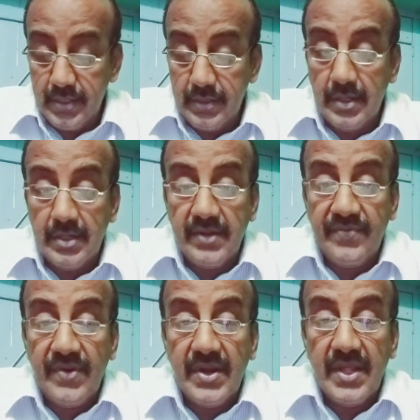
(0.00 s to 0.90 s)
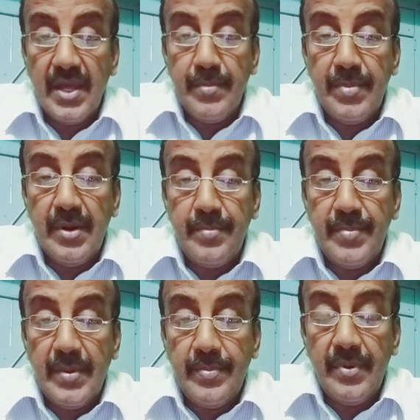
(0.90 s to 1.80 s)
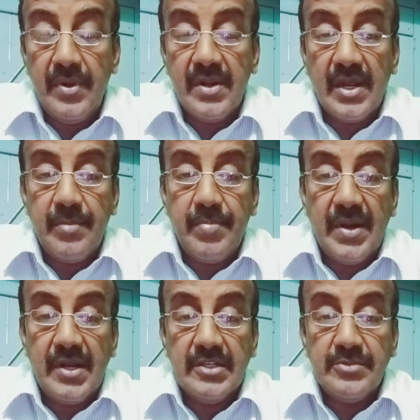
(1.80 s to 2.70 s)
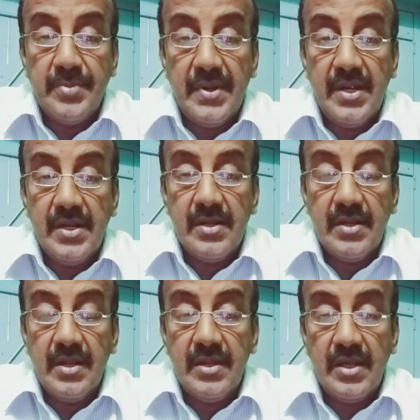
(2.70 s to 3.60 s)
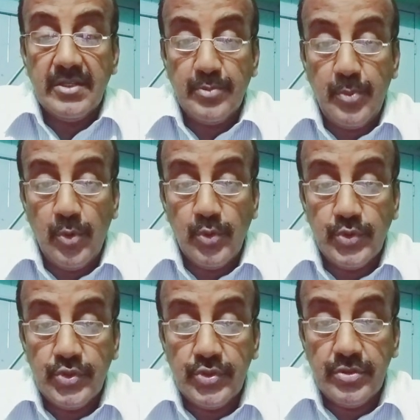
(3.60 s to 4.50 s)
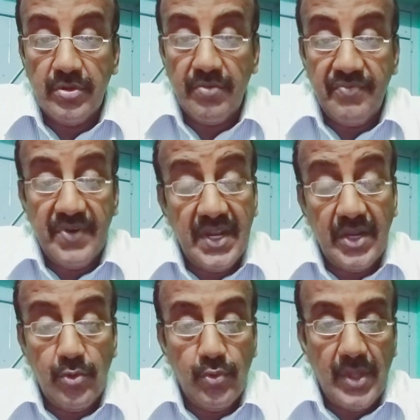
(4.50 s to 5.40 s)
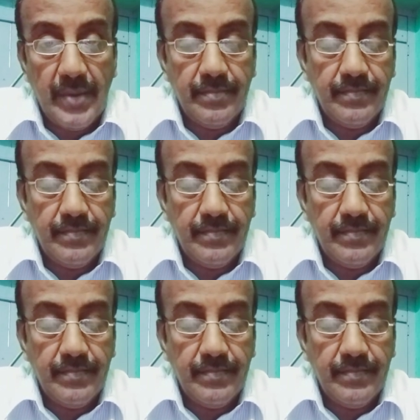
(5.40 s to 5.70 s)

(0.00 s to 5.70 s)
the differently abled people can participate in a sports fitting to them.